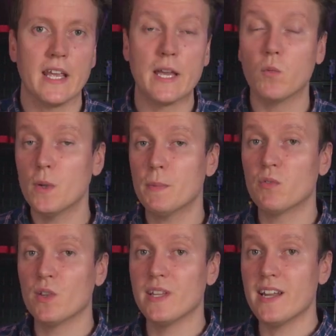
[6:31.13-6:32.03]
It would be
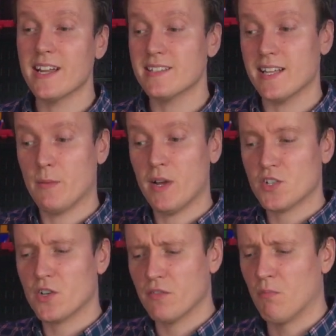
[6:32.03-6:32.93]
really nice, and I'm not
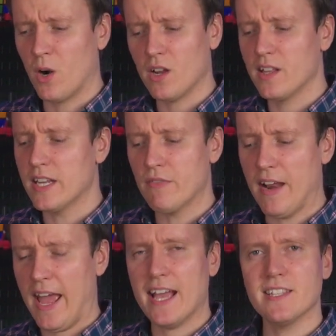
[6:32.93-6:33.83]
sure if Marlin even
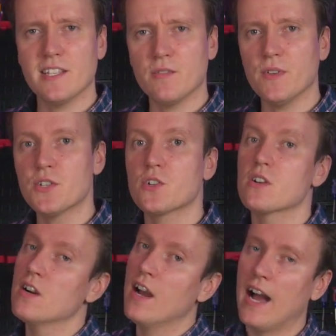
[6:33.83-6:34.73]
has this feature.